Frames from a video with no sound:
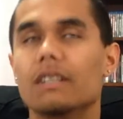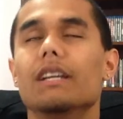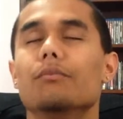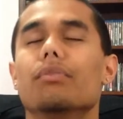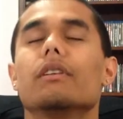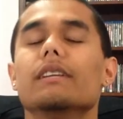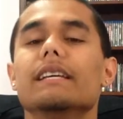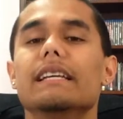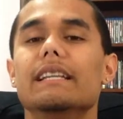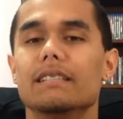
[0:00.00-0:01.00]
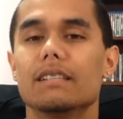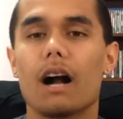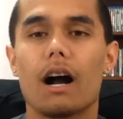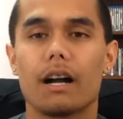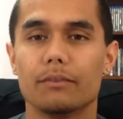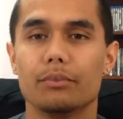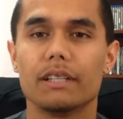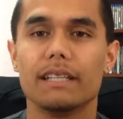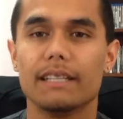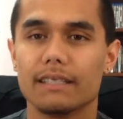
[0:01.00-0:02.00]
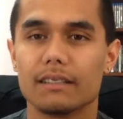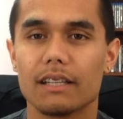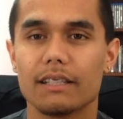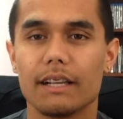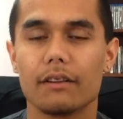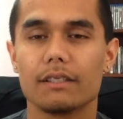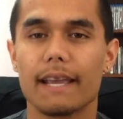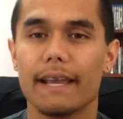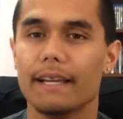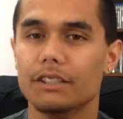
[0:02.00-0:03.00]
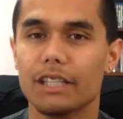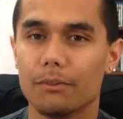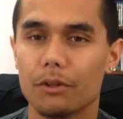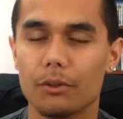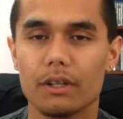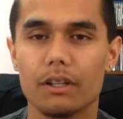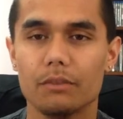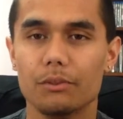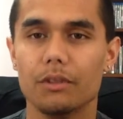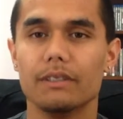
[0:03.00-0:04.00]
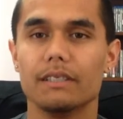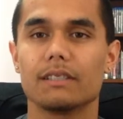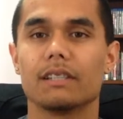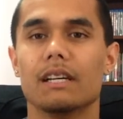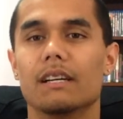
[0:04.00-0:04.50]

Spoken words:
And please, God, please let Nicolas Cage keep doing good movies.